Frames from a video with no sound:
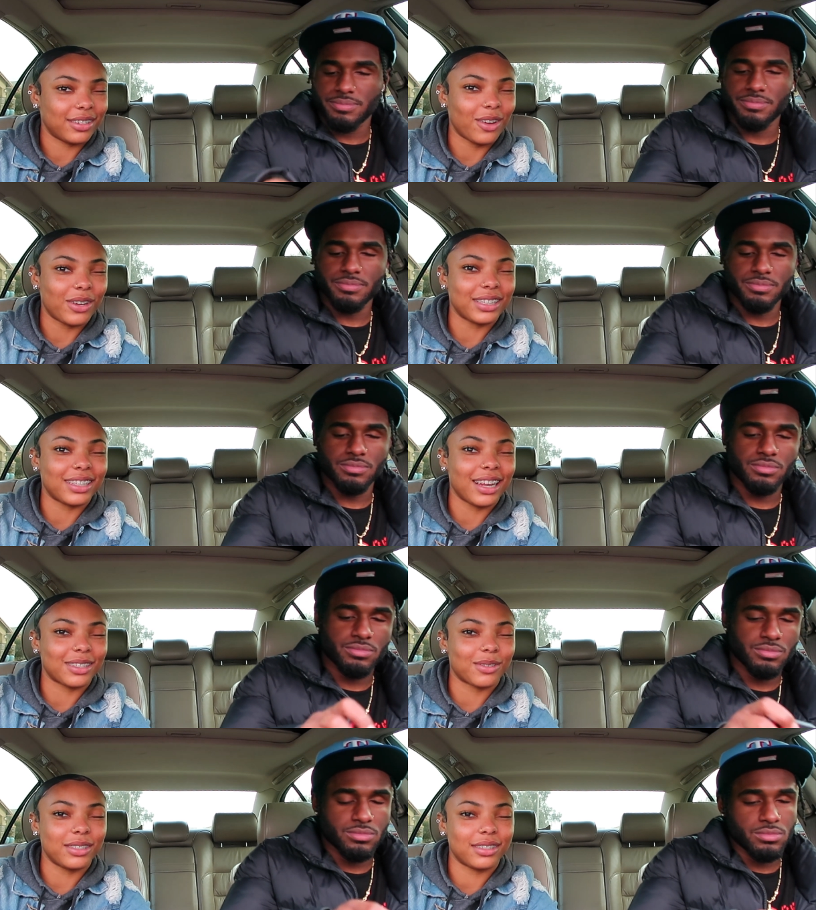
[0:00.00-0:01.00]
Speaker 1: No, that's the
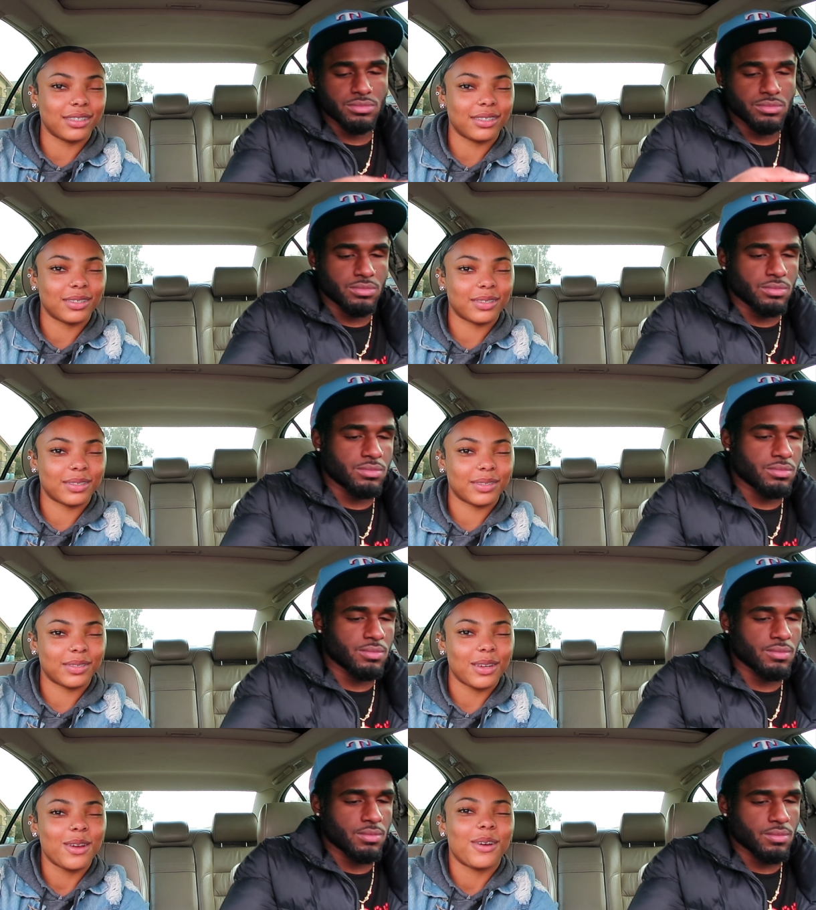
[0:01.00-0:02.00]
last question. Mm
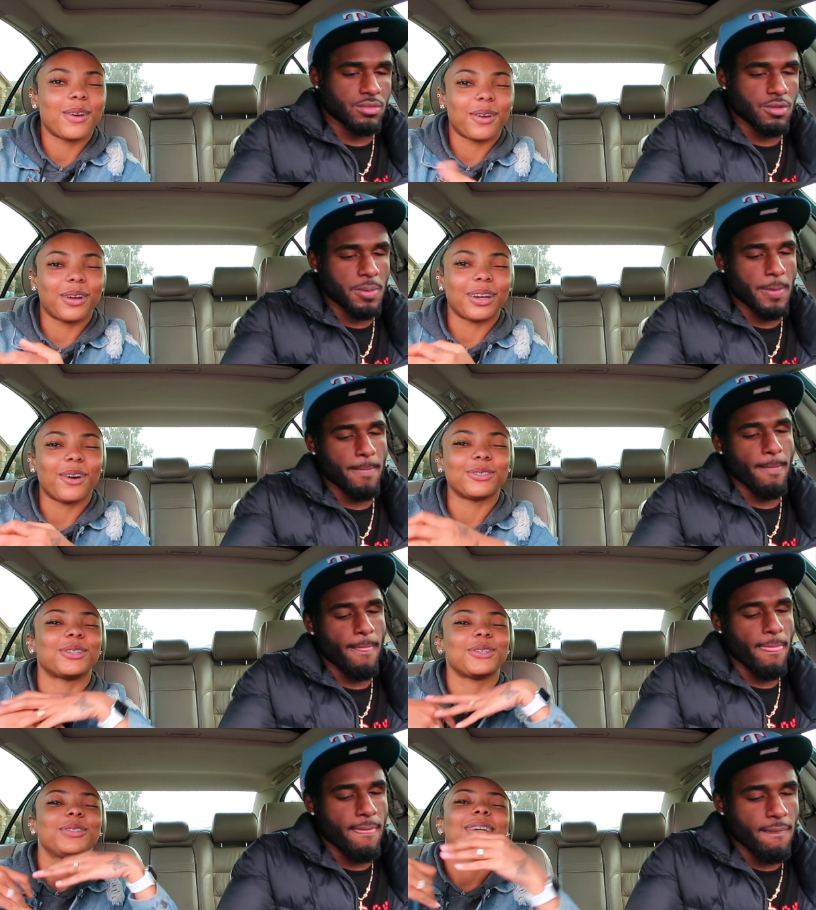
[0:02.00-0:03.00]
-hmm. All right. Oh,
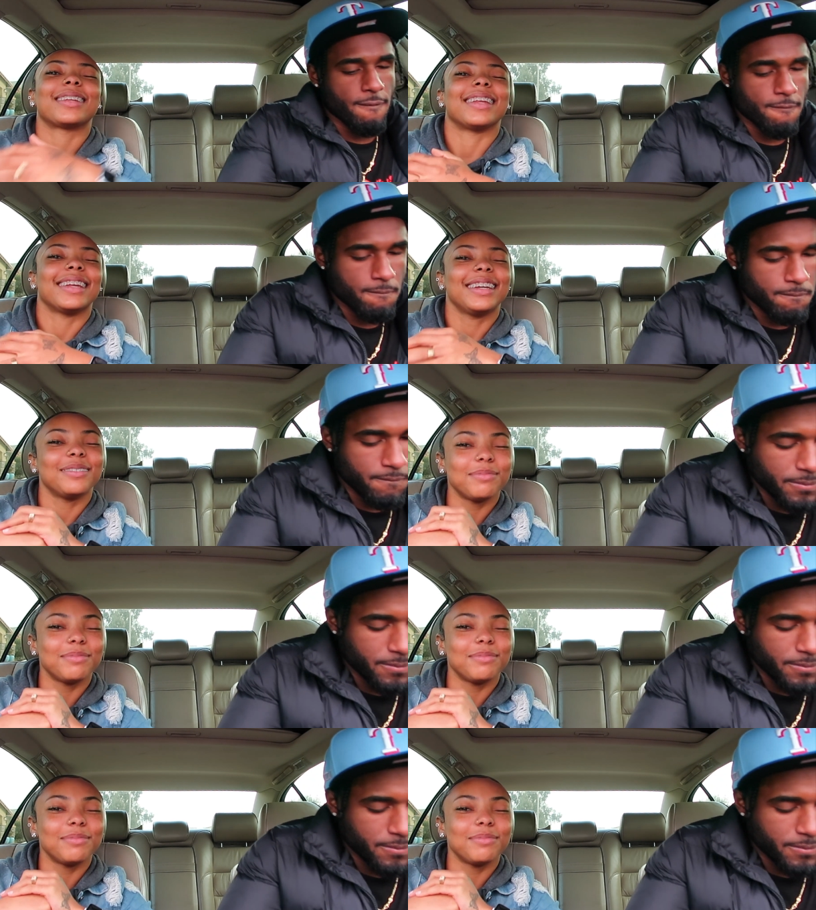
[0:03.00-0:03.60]
so you trying to leave